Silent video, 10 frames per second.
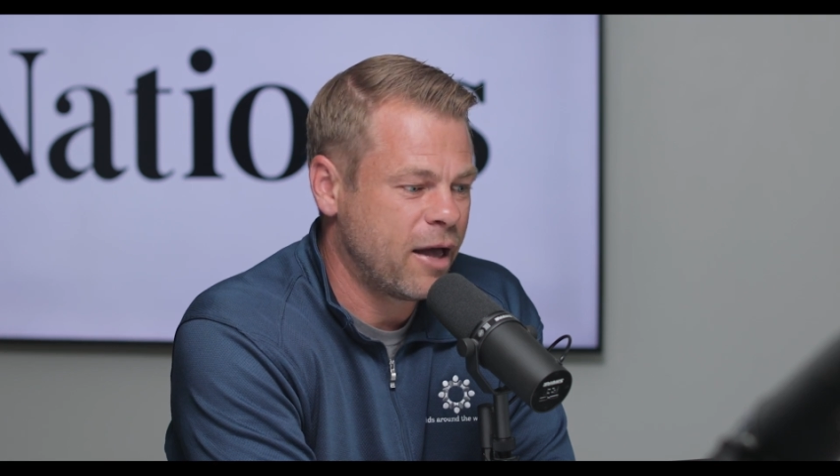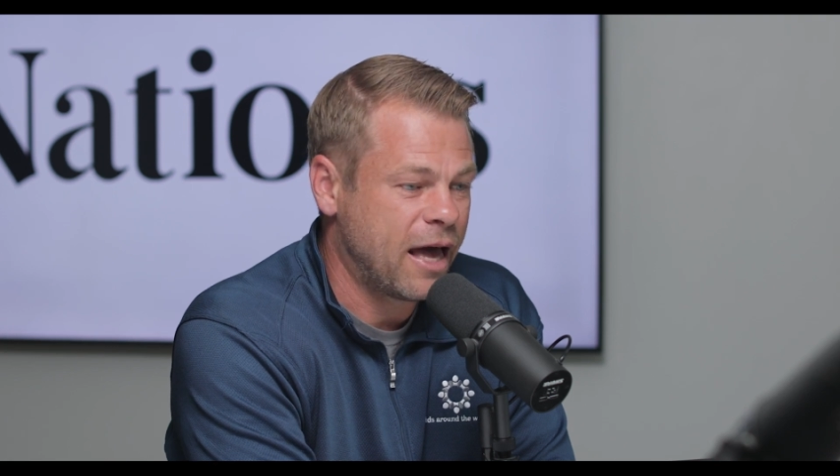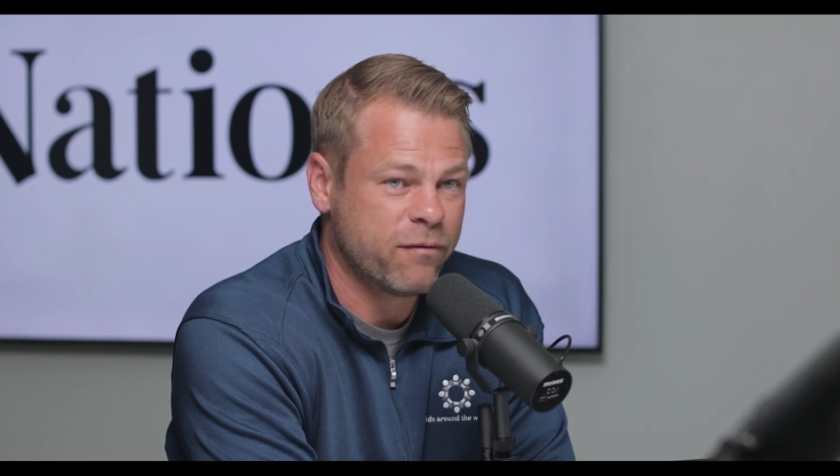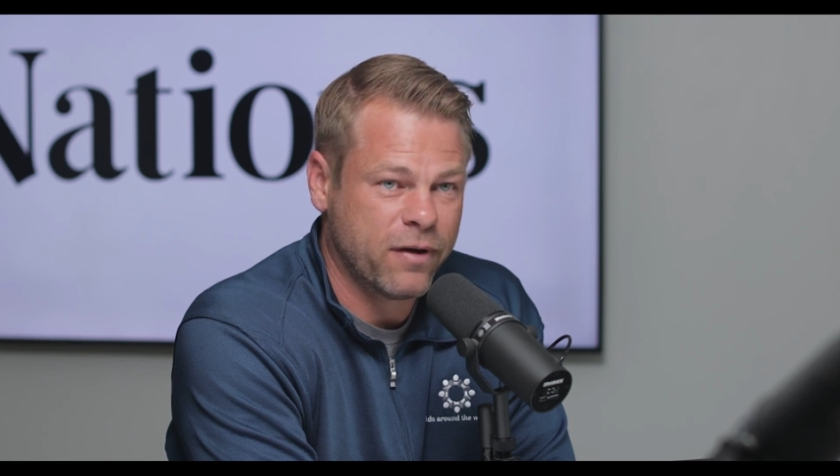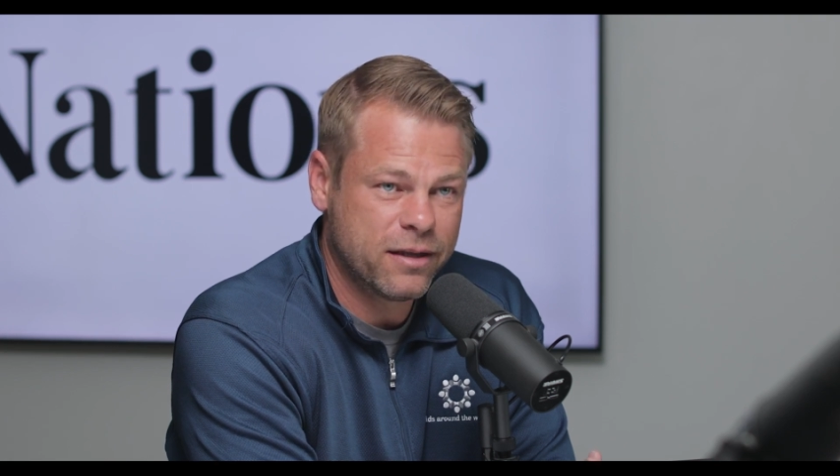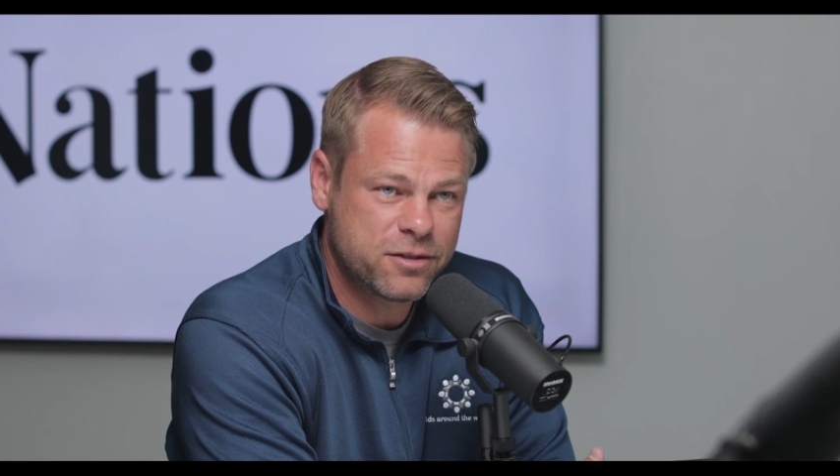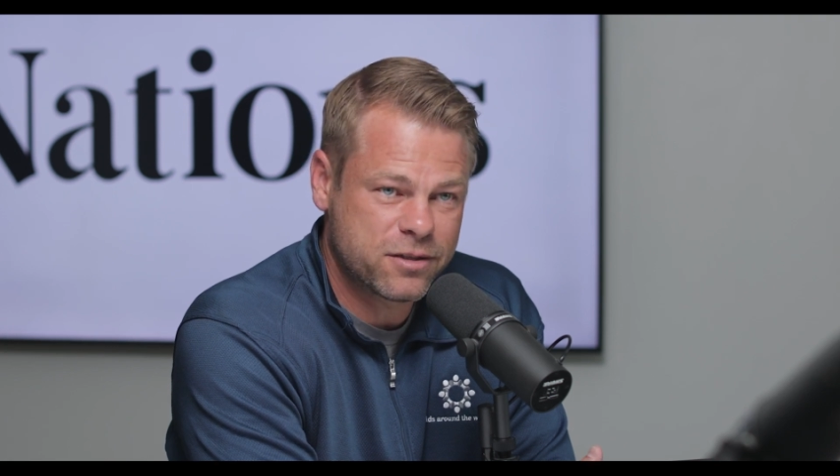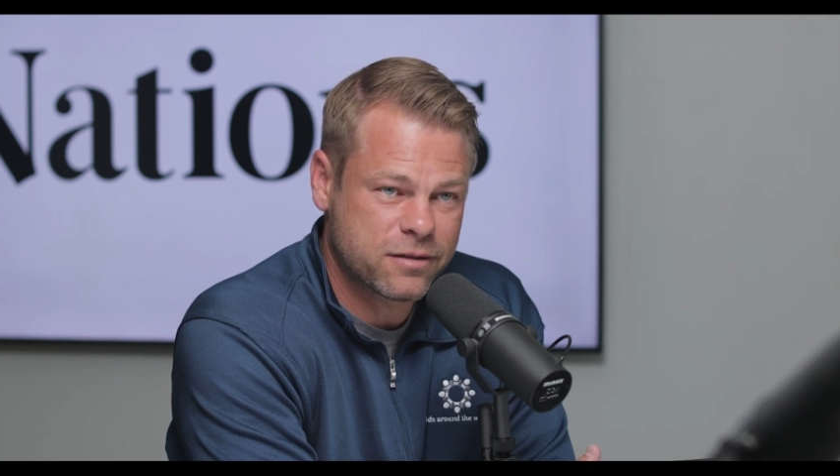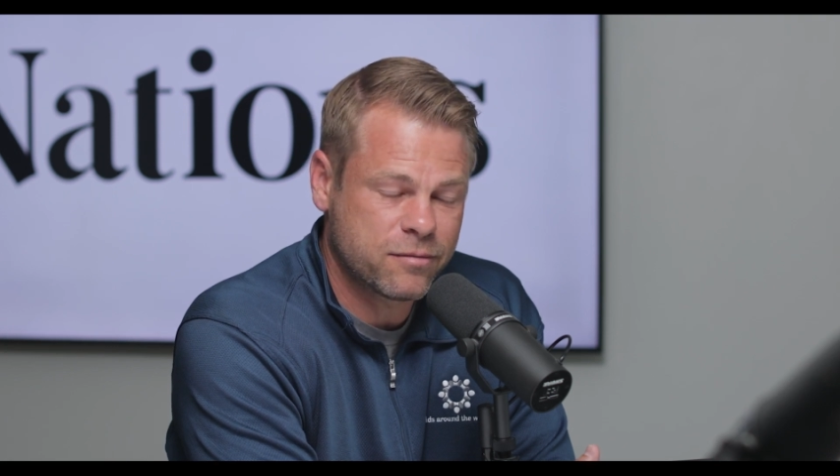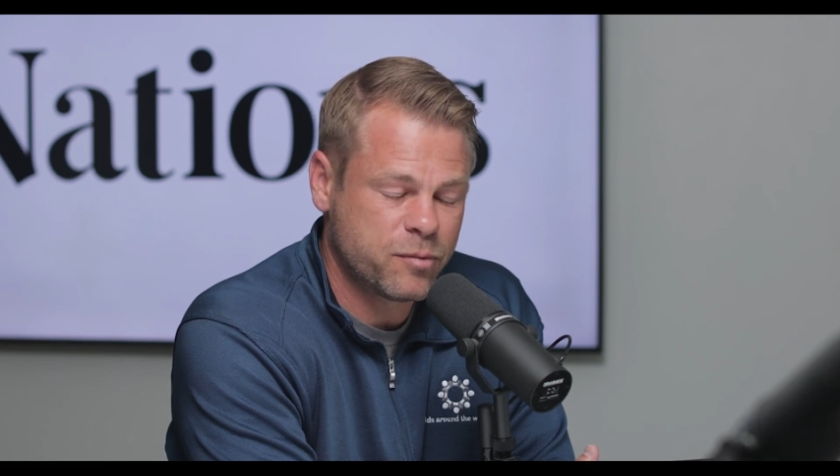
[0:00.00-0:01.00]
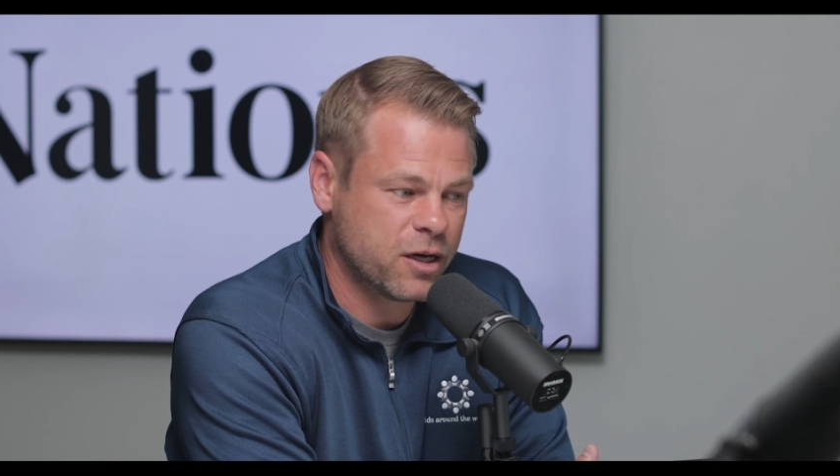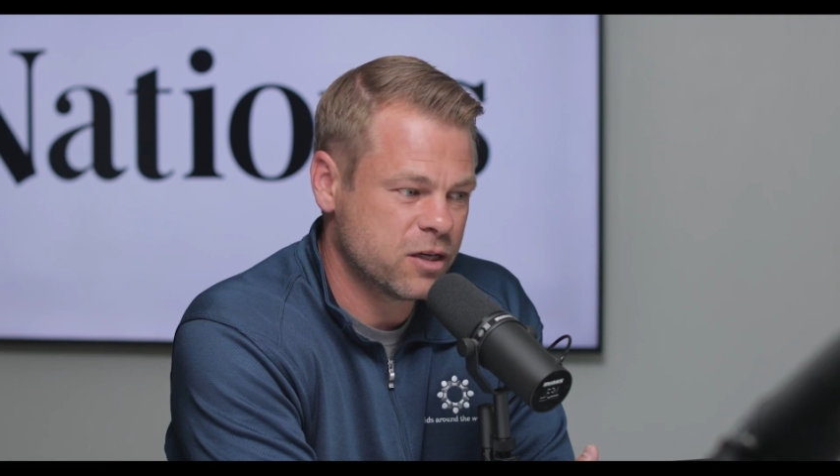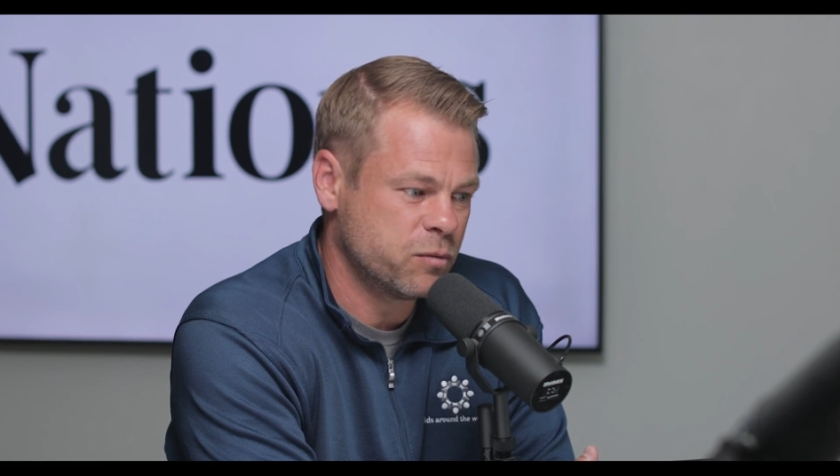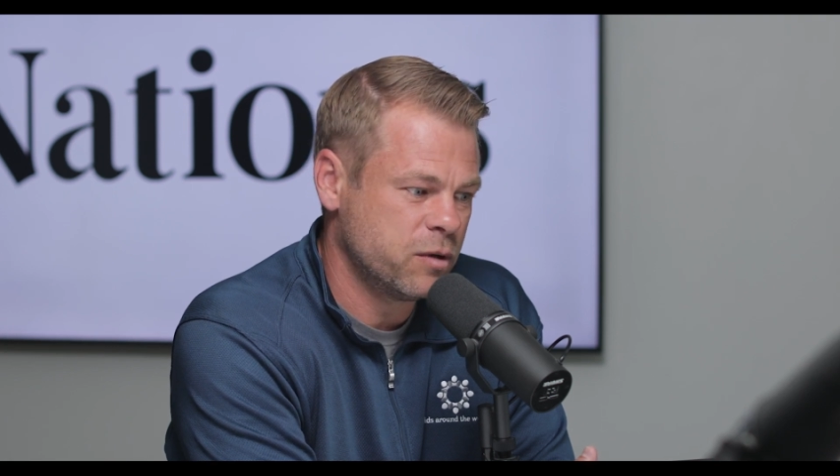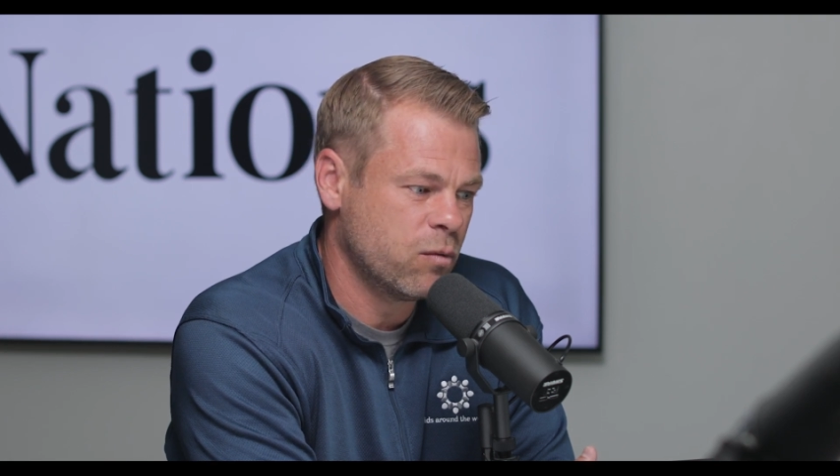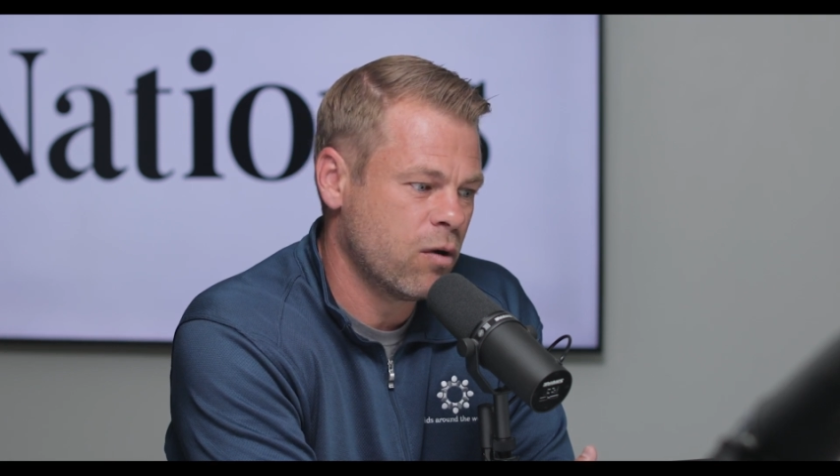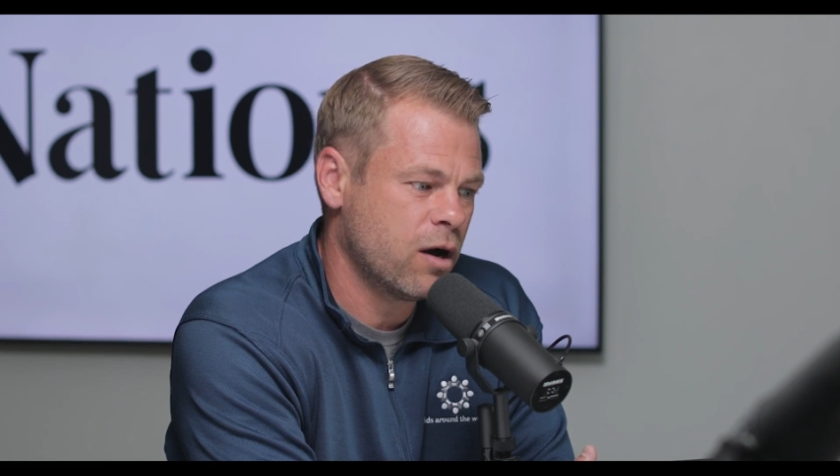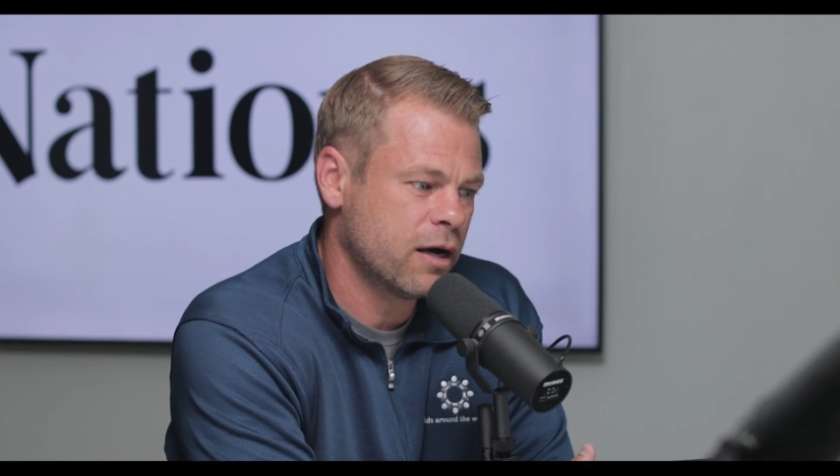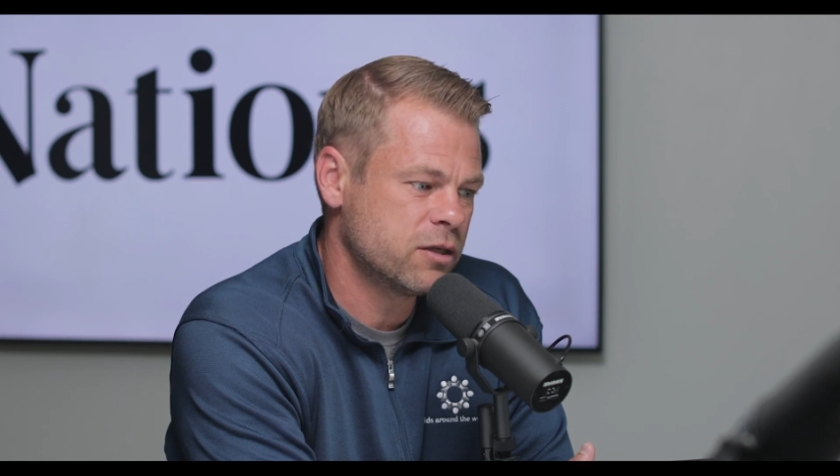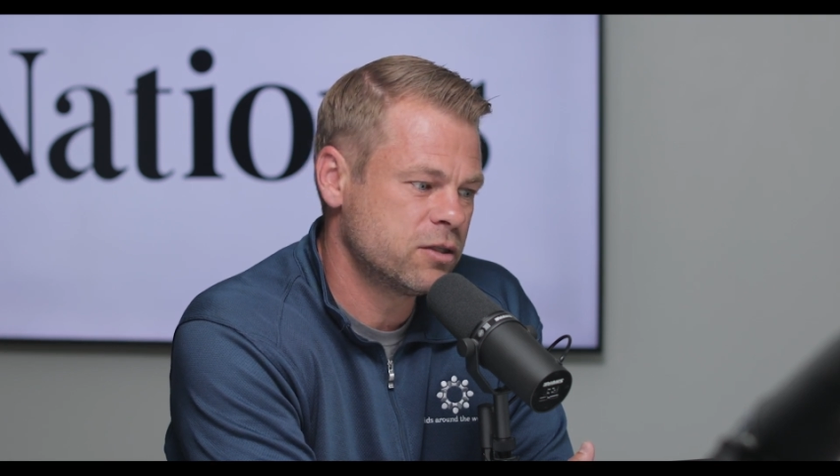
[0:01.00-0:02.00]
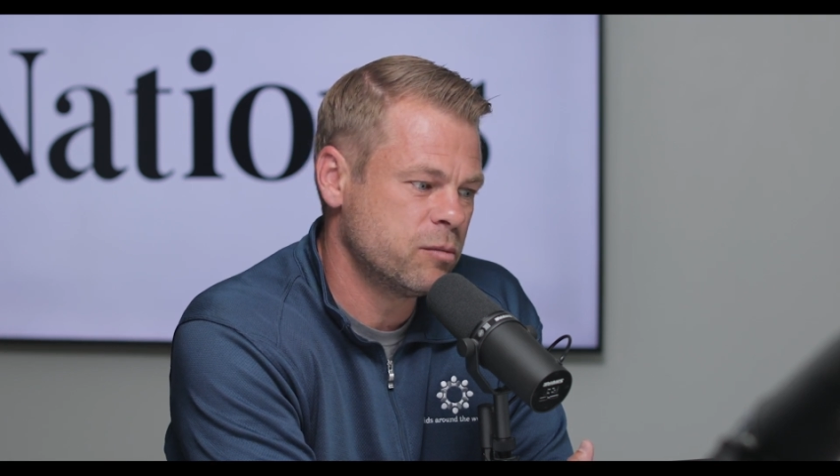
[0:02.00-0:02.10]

at events because we want